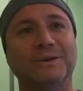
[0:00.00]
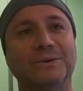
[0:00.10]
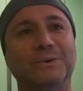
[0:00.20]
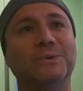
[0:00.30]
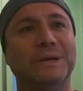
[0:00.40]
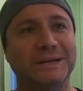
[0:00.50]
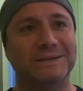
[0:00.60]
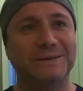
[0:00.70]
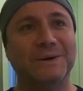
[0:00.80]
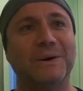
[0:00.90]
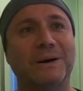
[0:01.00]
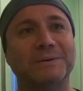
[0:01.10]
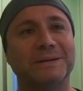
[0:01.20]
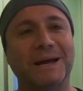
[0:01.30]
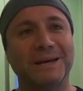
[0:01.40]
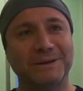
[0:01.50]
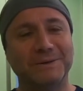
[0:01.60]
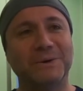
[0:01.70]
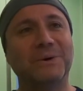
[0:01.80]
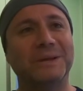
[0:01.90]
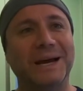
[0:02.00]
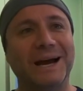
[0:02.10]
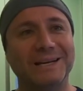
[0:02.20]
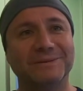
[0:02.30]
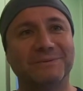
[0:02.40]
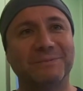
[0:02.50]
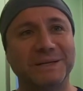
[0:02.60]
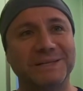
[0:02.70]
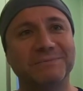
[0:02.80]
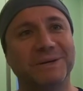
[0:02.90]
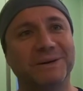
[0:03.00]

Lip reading: you do this, you know. It's like, you know, all the guys from my team